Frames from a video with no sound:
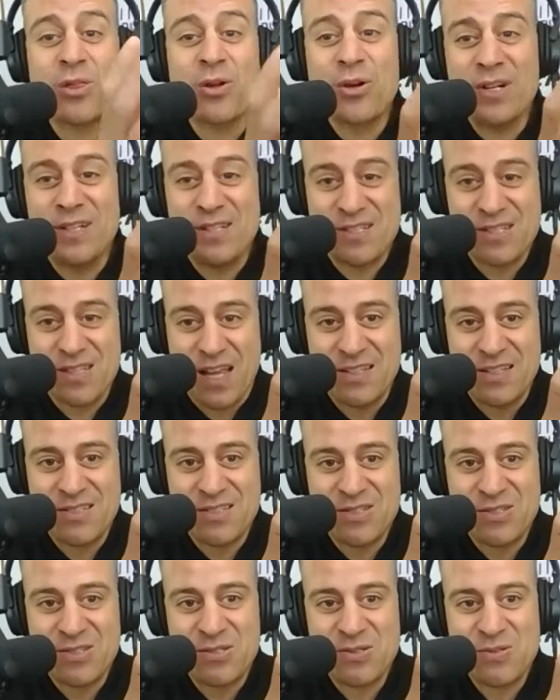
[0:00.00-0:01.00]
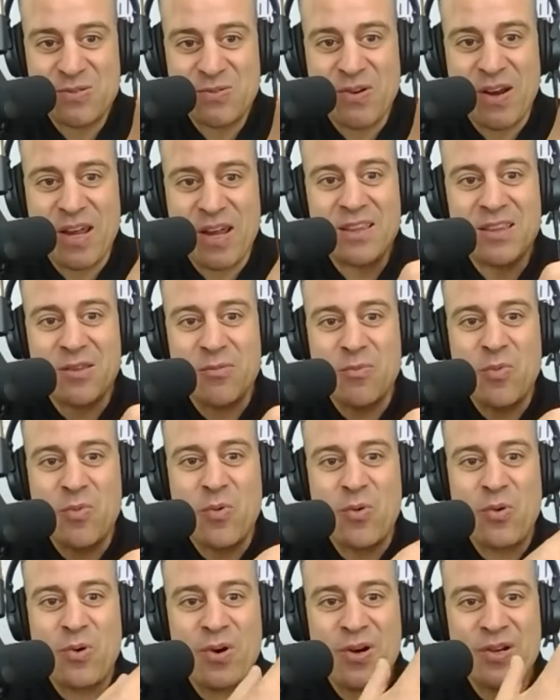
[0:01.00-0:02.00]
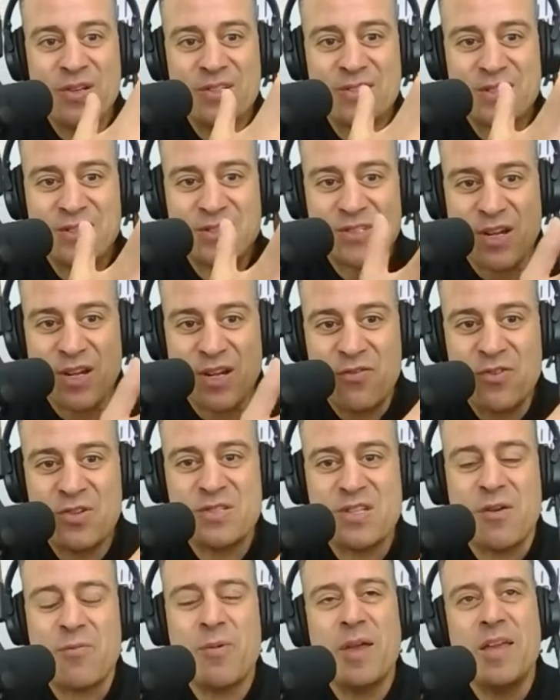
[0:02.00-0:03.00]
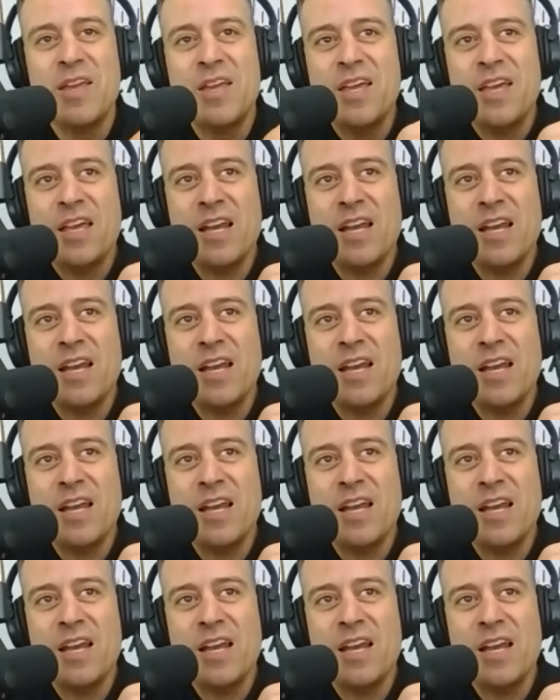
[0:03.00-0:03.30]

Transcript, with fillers: 30 slices right the more discoveries that way